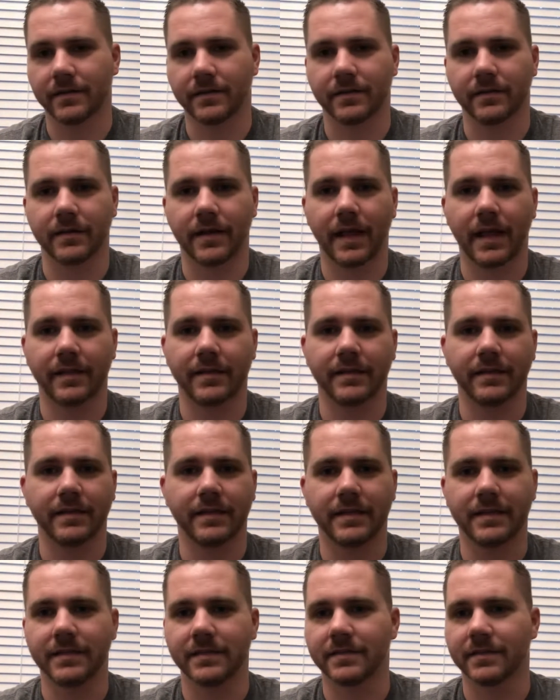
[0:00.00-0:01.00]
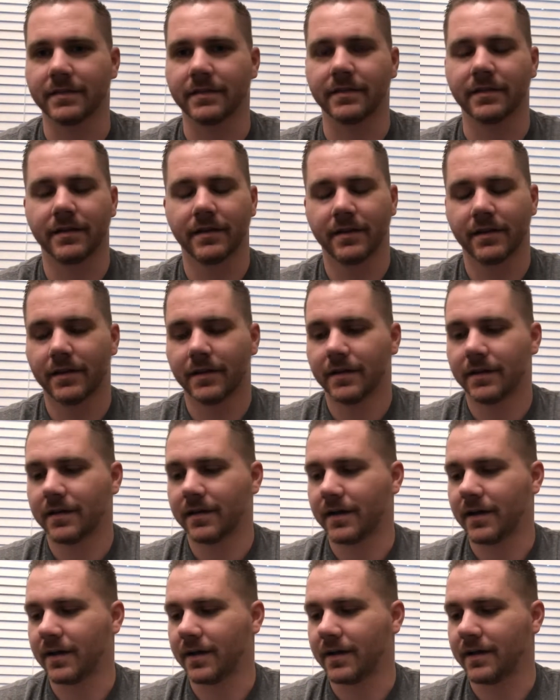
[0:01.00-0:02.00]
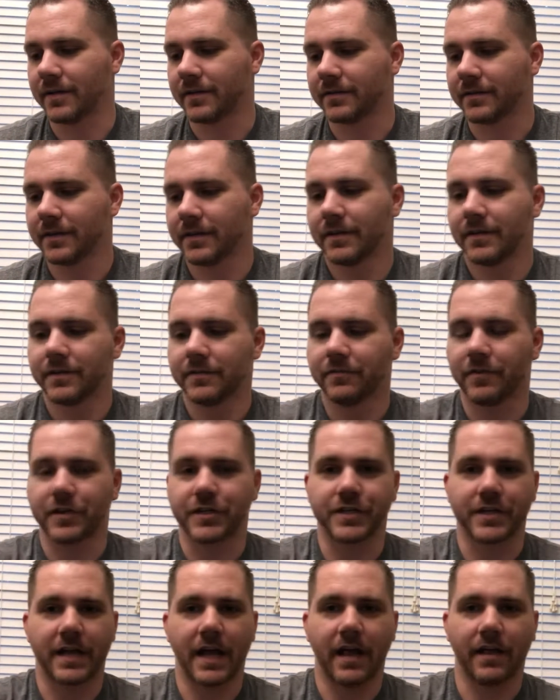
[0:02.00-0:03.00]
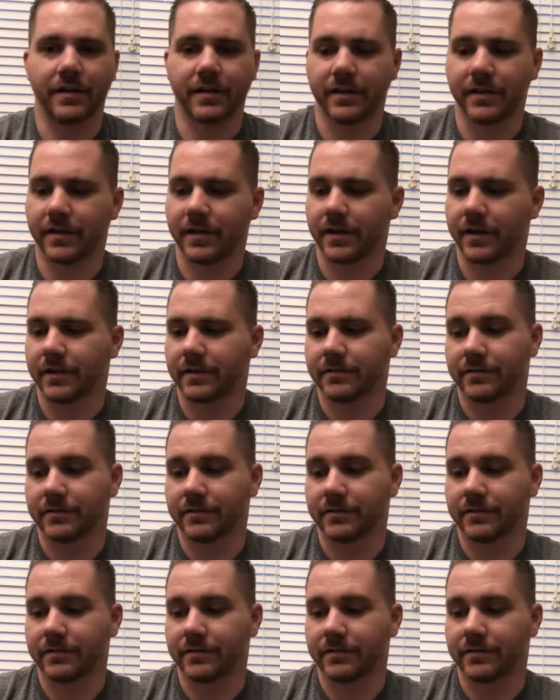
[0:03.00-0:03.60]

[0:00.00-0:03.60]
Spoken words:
and had the ease and functionality that